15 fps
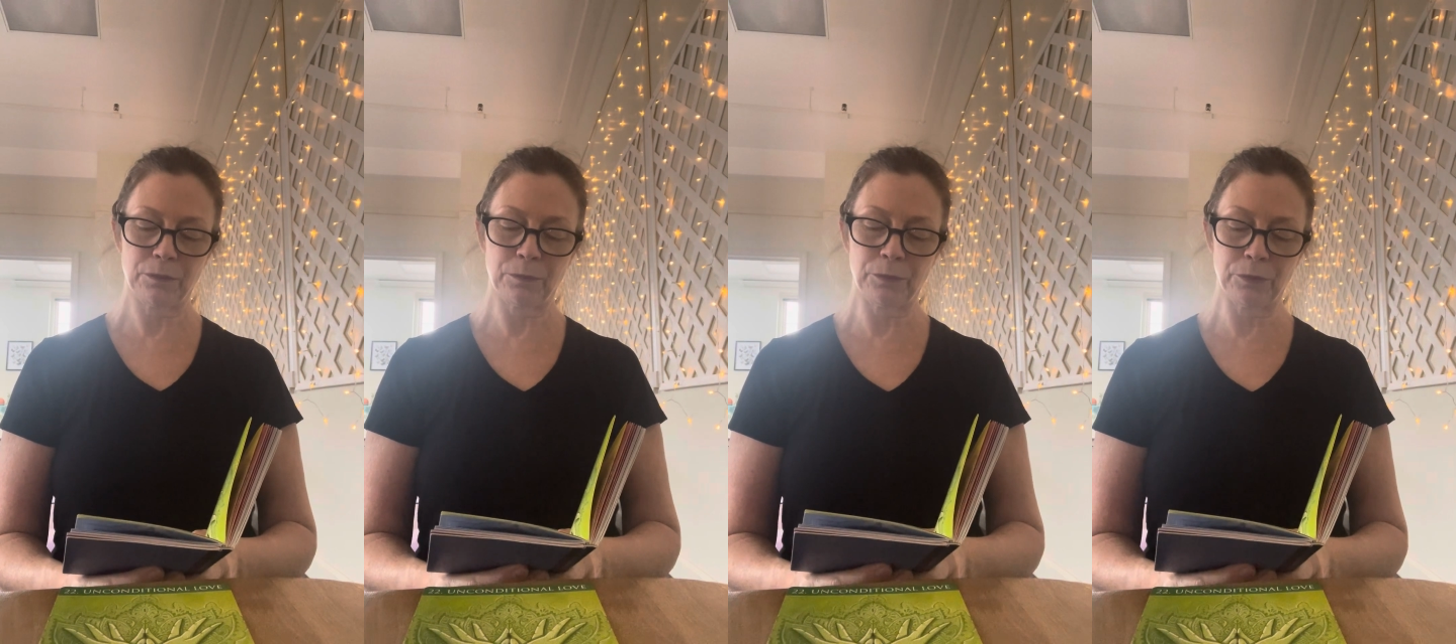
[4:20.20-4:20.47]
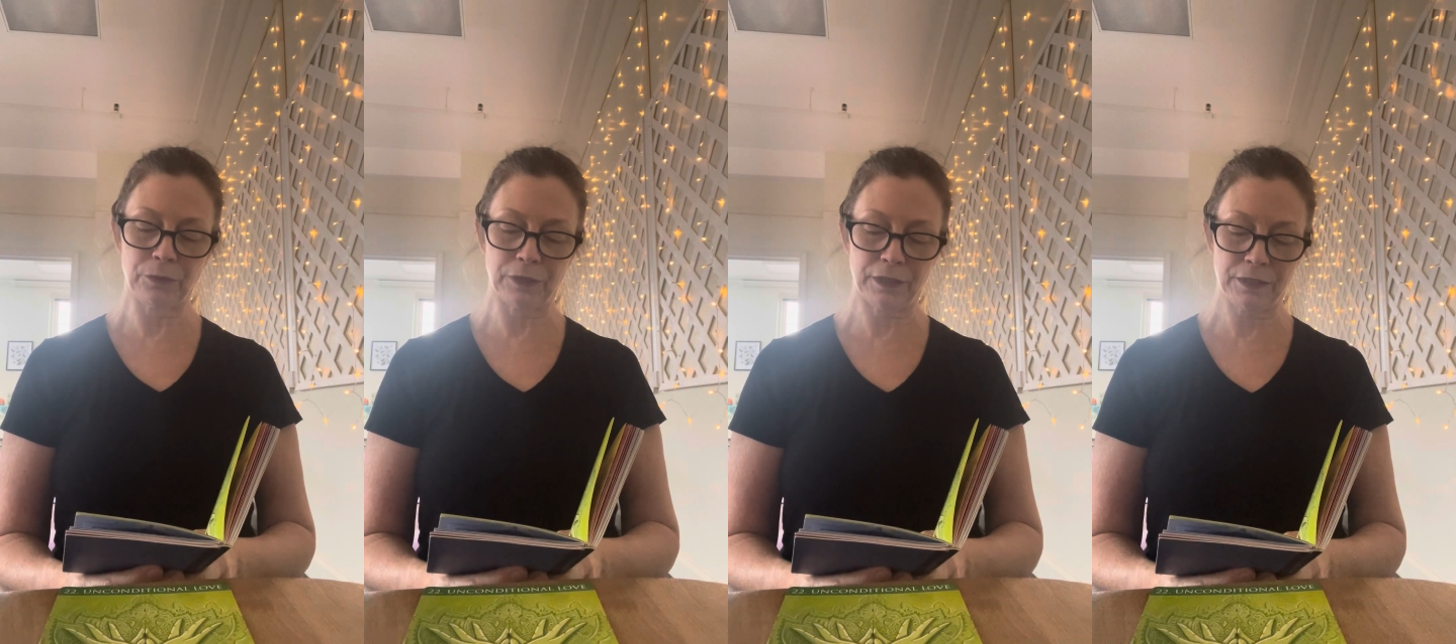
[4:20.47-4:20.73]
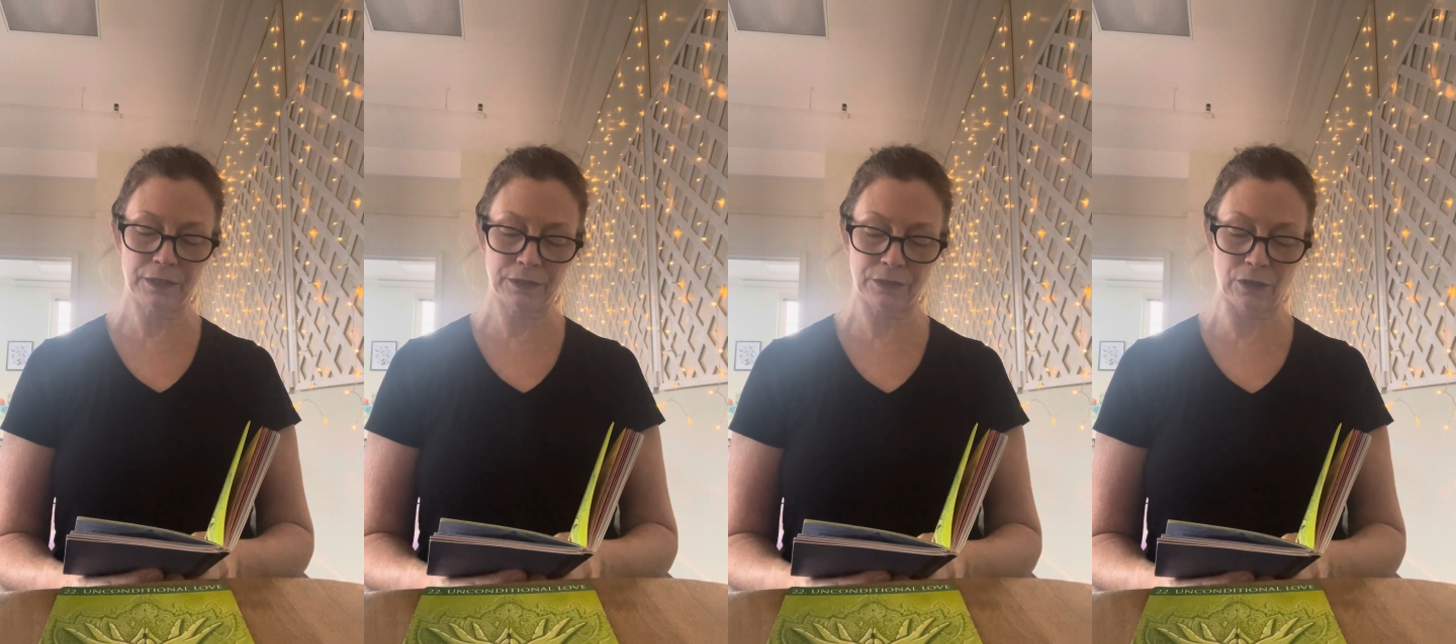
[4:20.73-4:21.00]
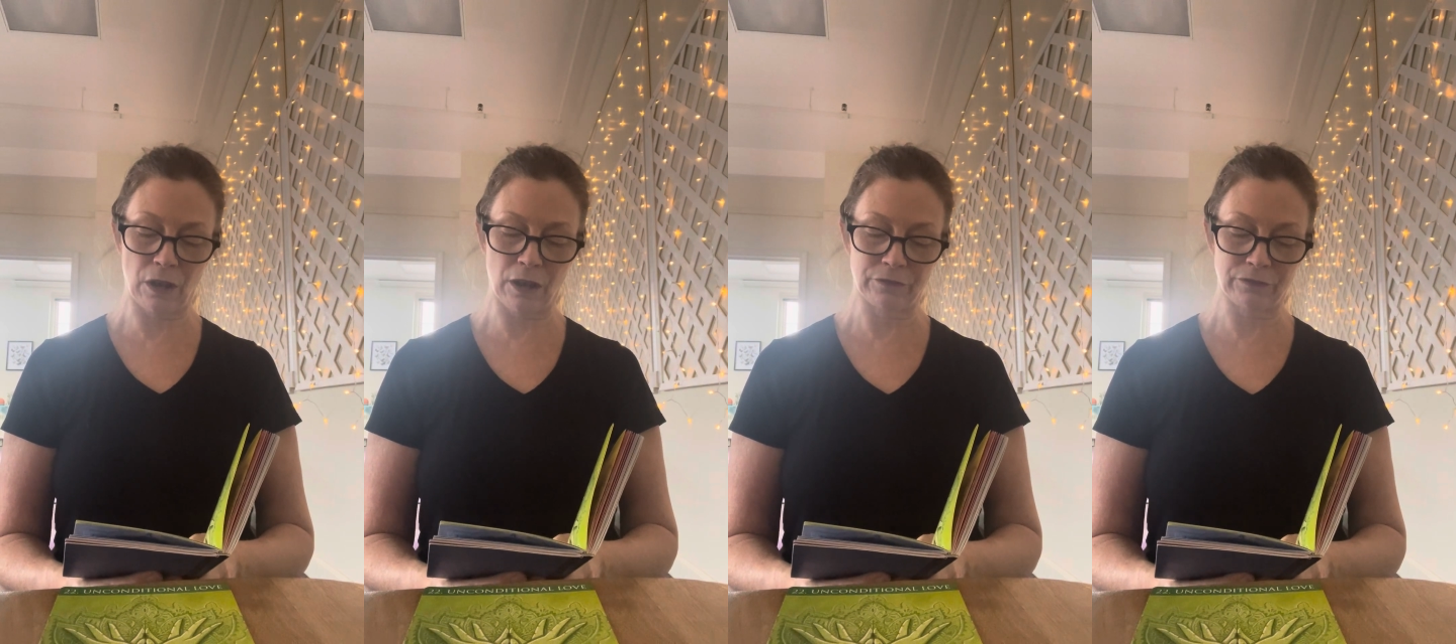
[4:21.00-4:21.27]
Breathe
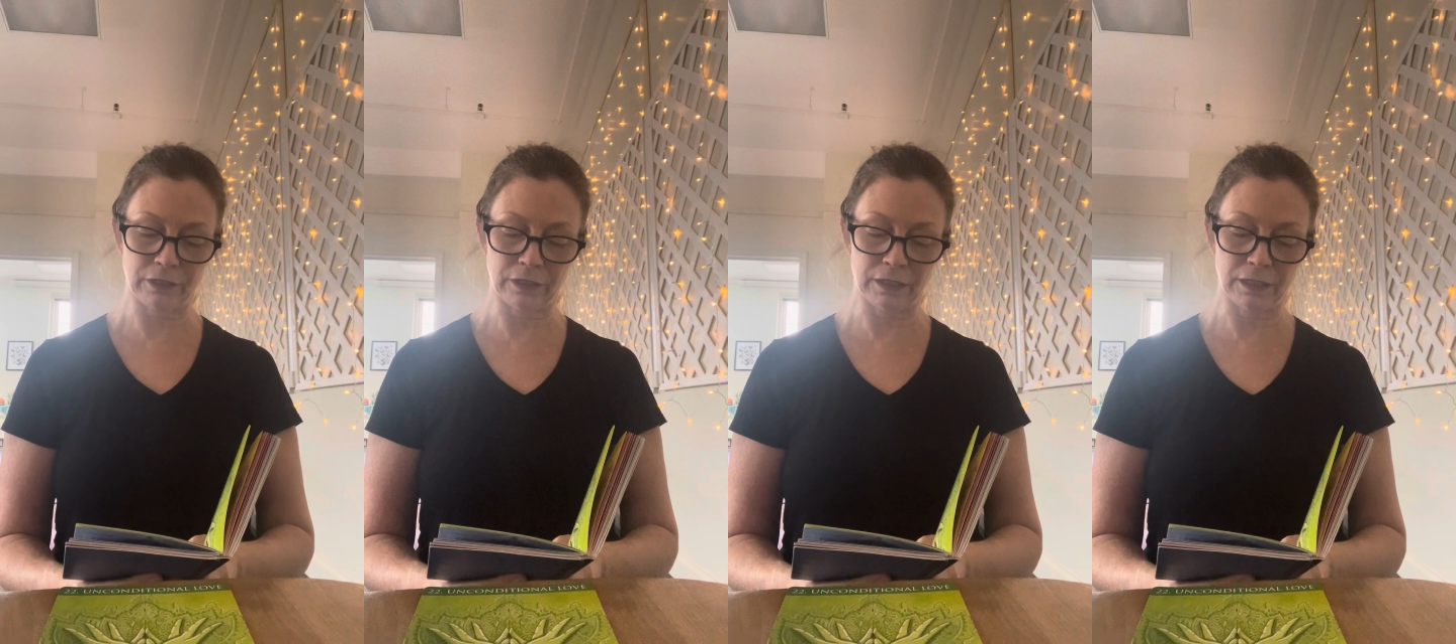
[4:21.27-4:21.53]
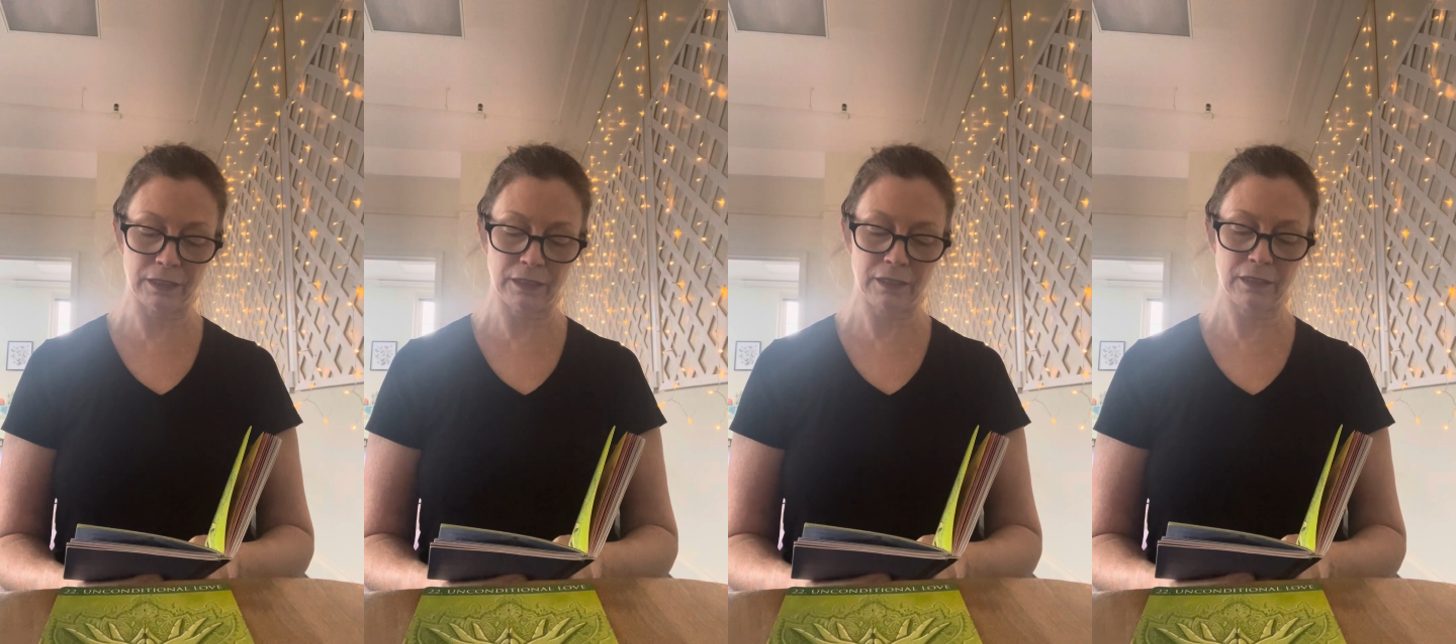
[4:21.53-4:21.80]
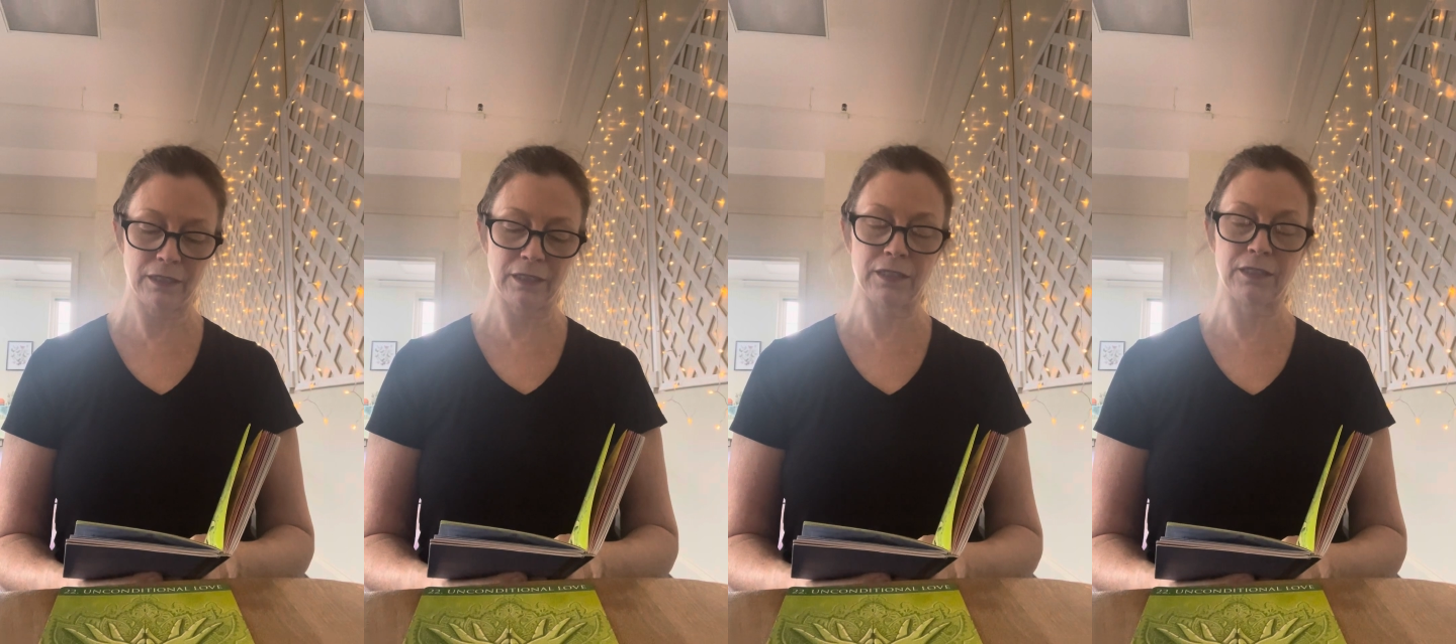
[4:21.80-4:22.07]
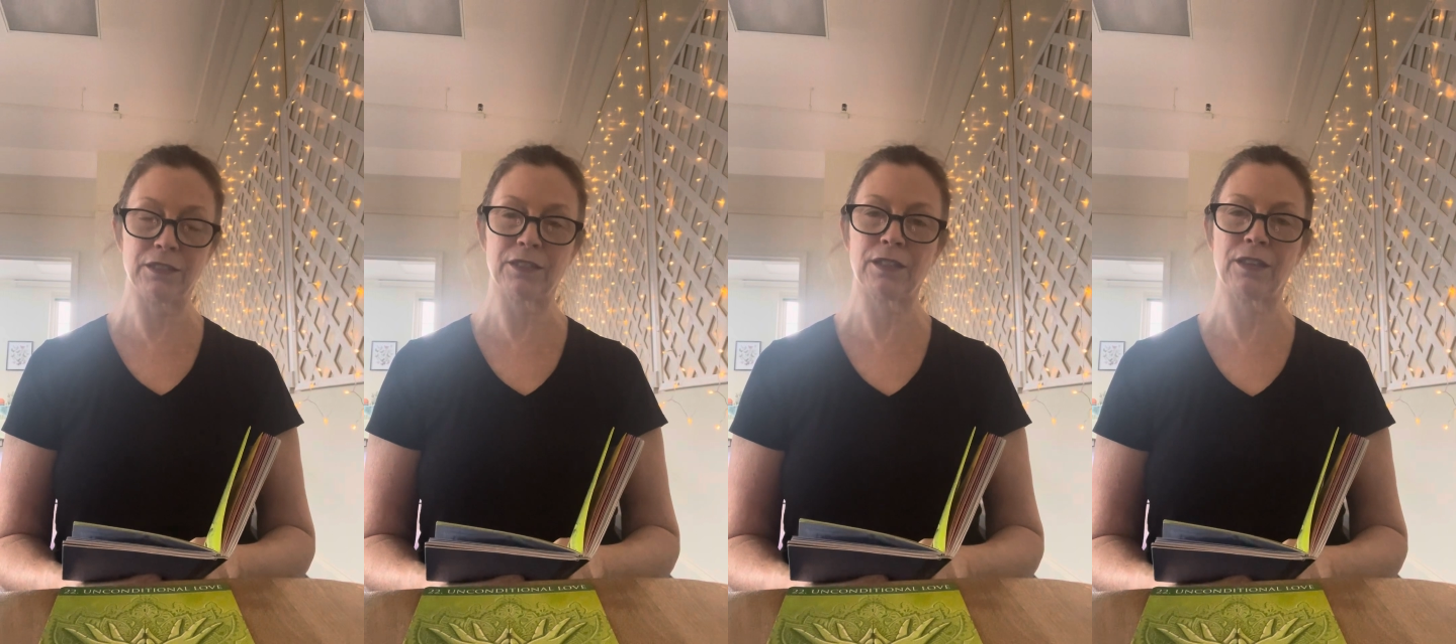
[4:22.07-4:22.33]
softly
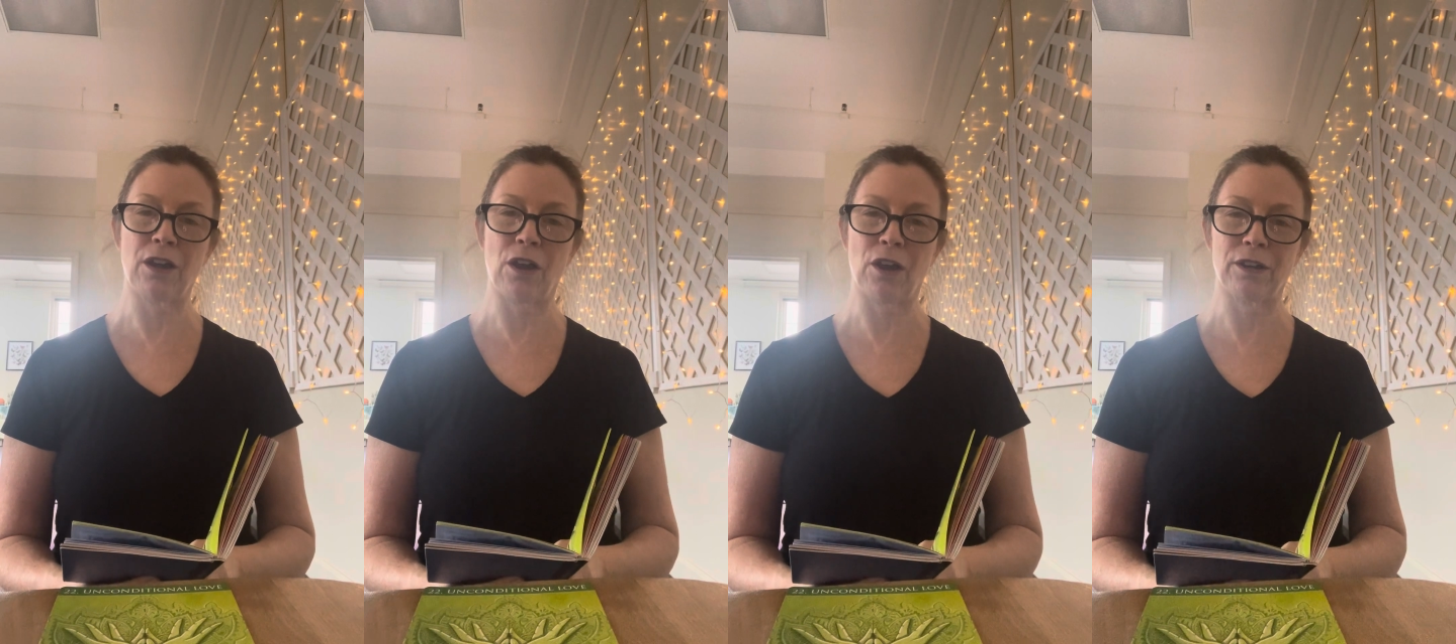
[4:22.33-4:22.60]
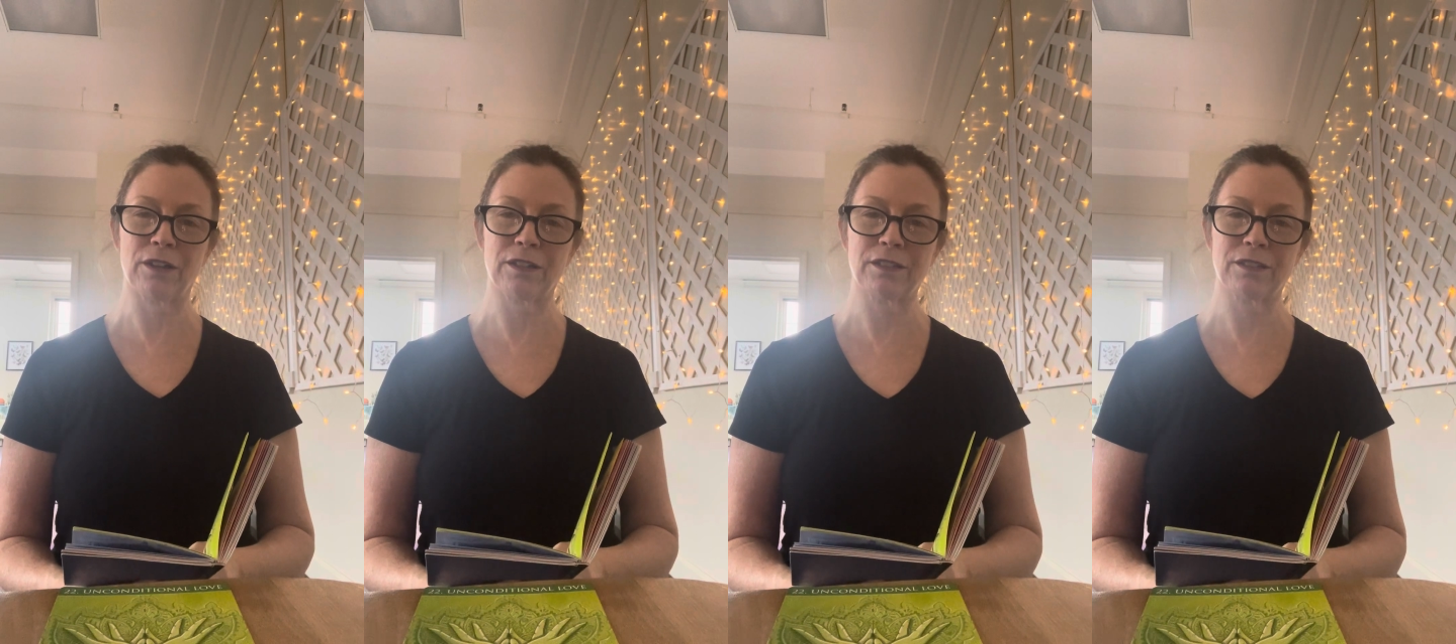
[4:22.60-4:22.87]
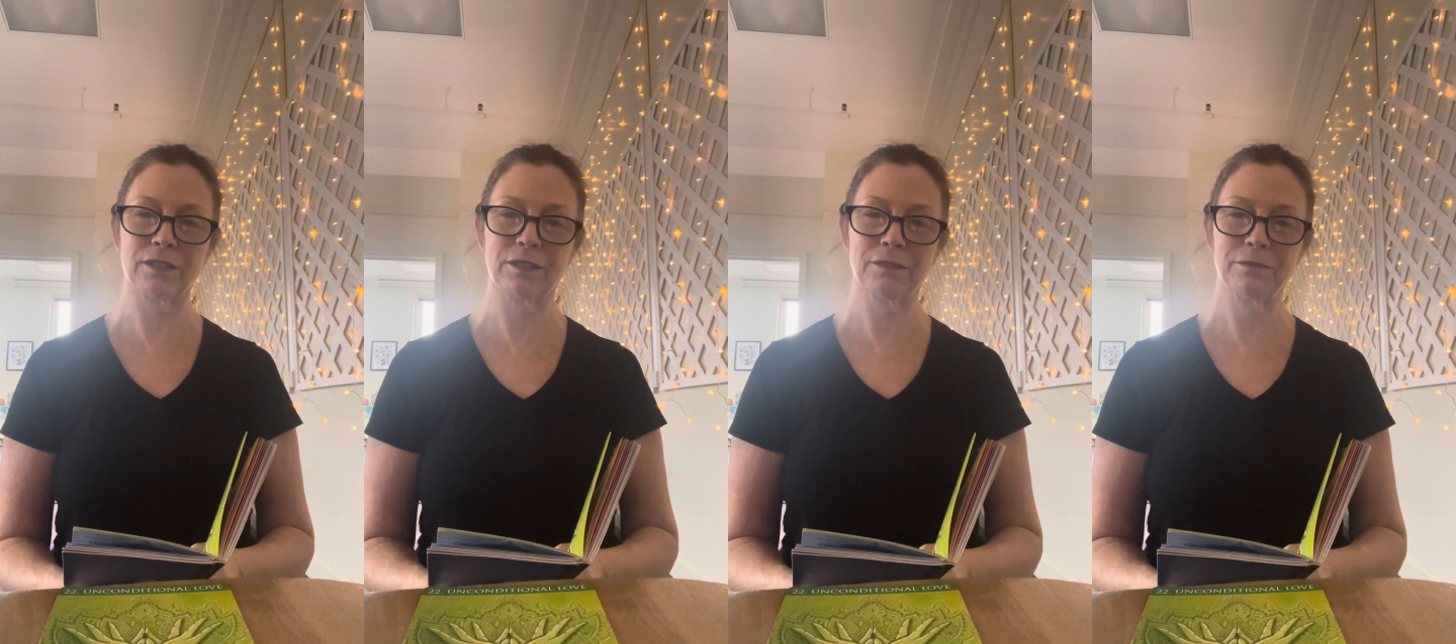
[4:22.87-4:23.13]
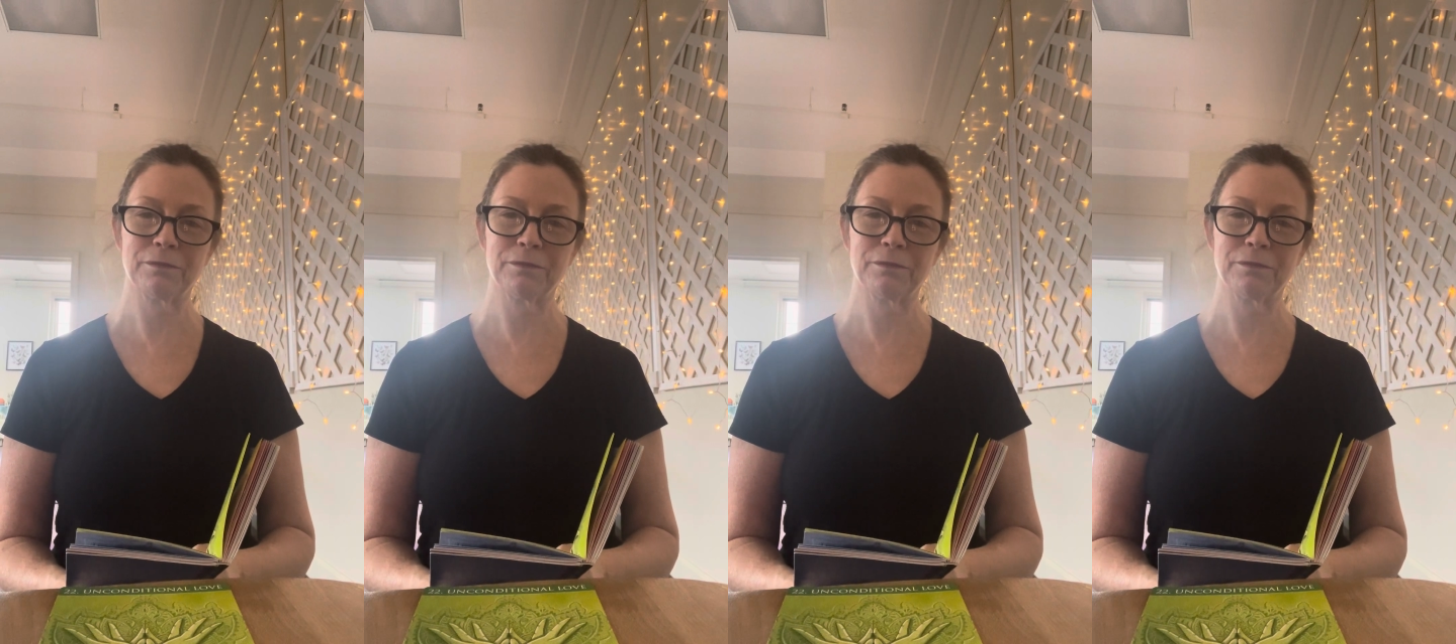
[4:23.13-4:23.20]
into the heart.